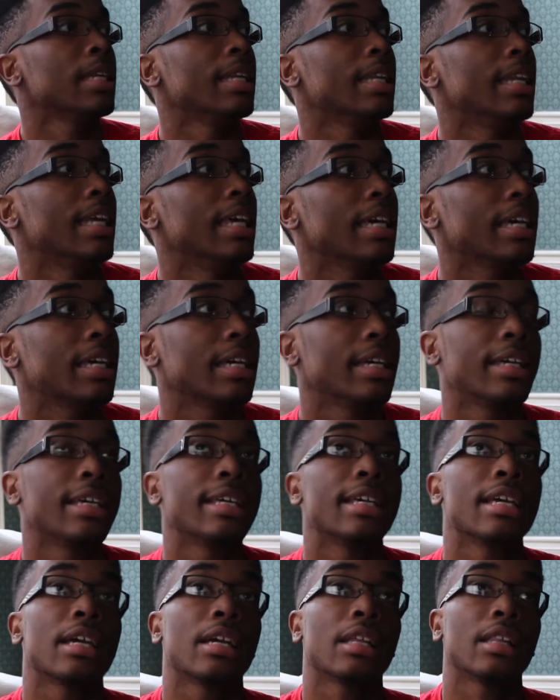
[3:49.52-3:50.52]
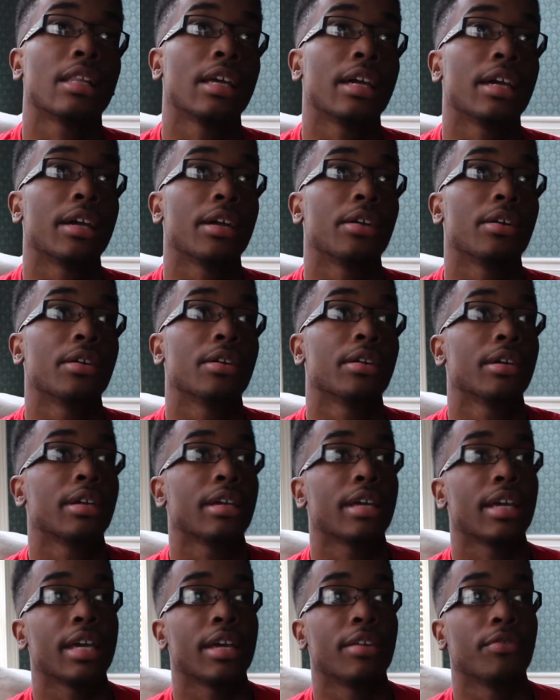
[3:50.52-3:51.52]
Nick, Claire,
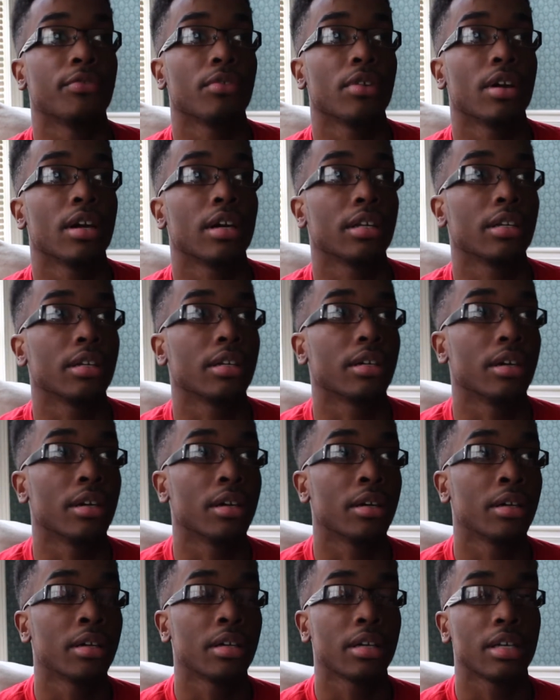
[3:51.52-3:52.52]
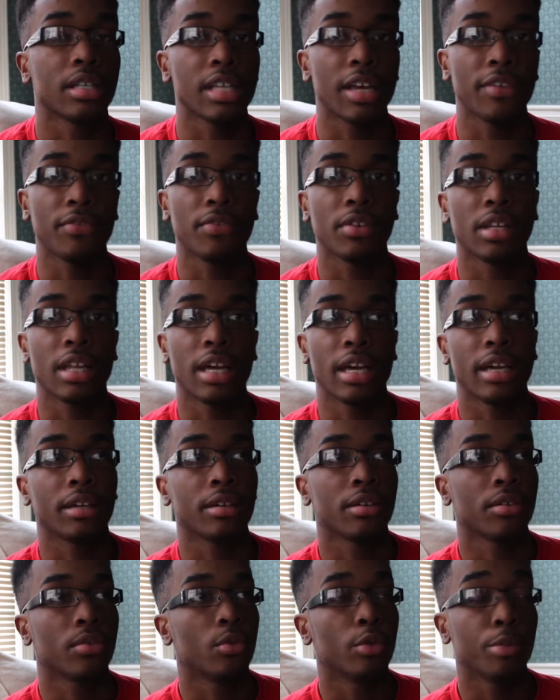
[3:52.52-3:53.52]
and Veronica, because I feel
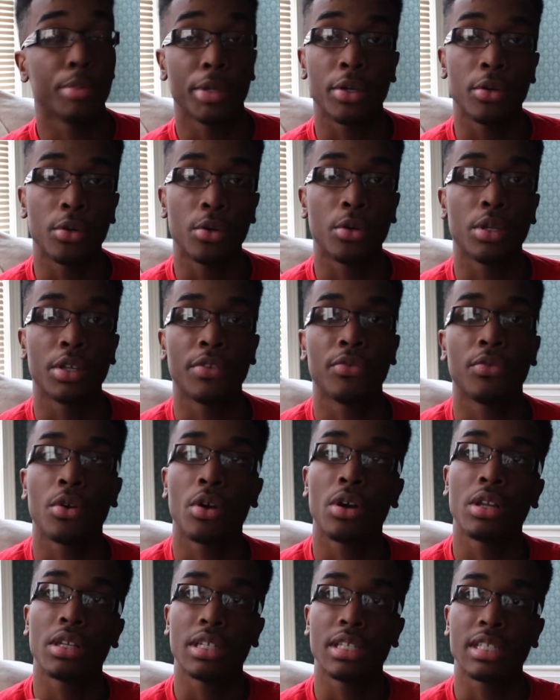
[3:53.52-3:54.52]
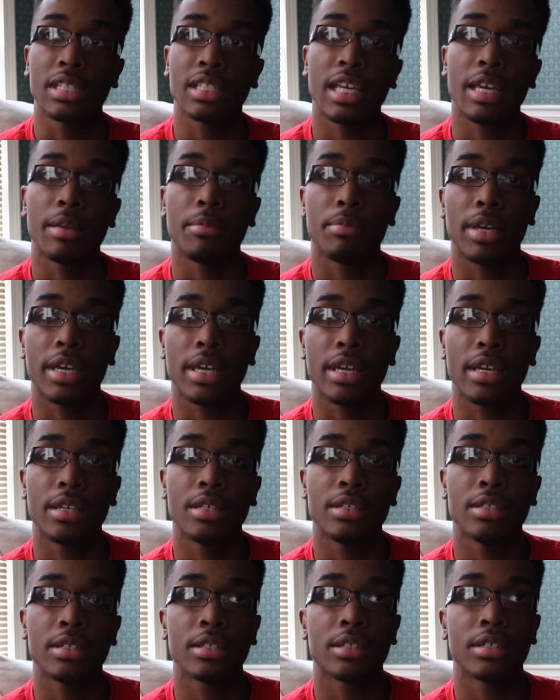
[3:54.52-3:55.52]
like it would be cool if we're all on the same
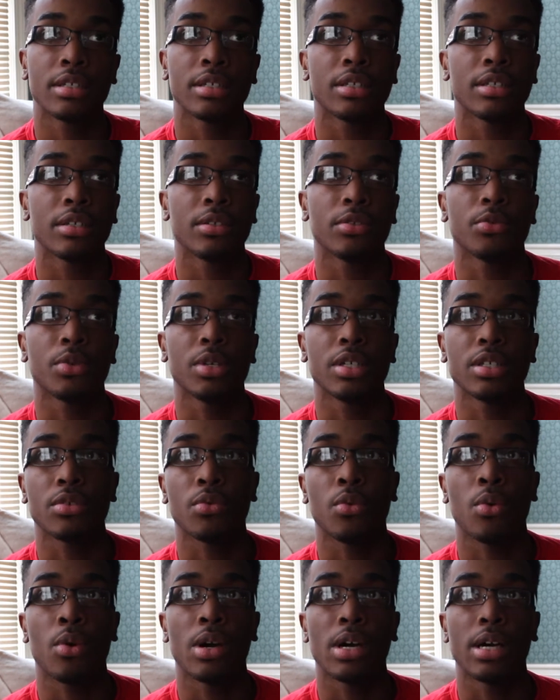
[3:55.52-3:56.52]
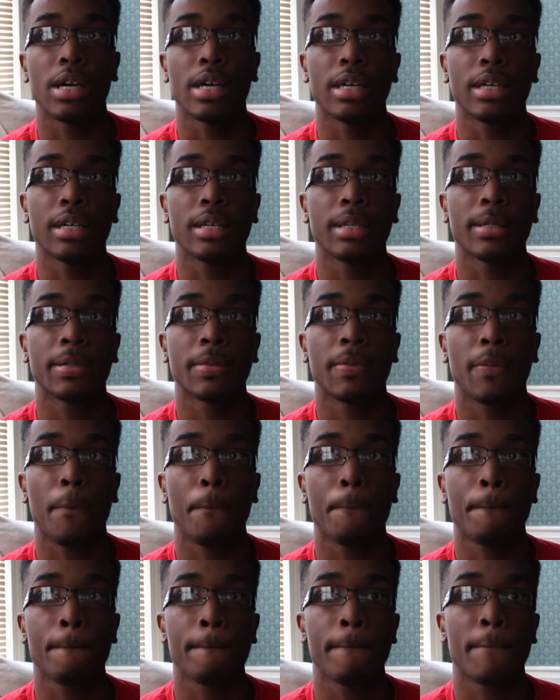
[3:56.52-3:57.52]
page. The reason why
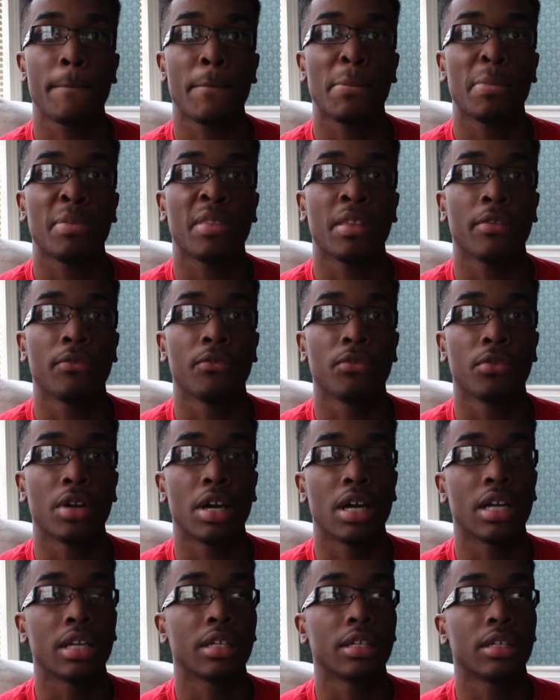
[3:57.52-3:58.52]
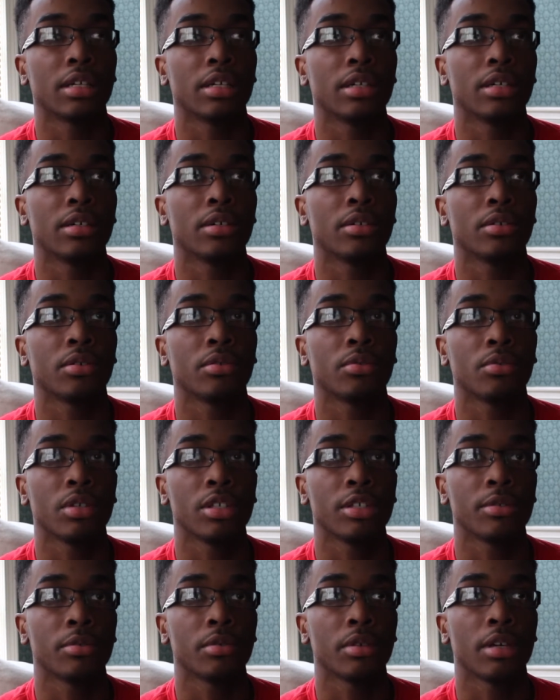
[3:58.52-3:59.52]
Veronica
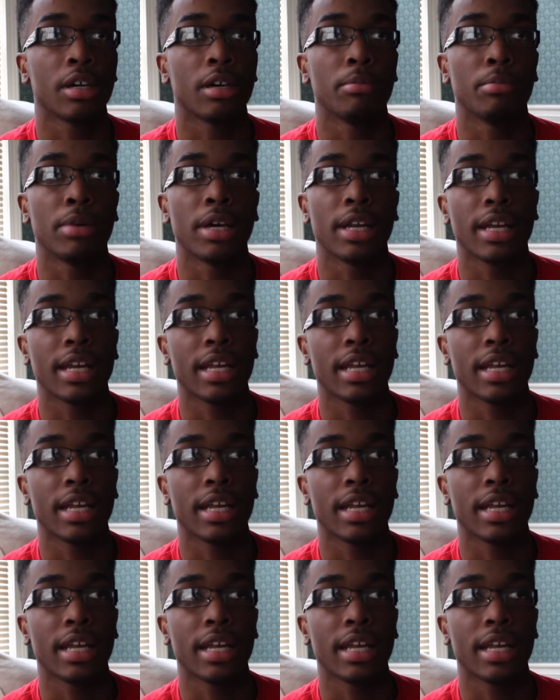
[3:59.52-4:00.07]
was butting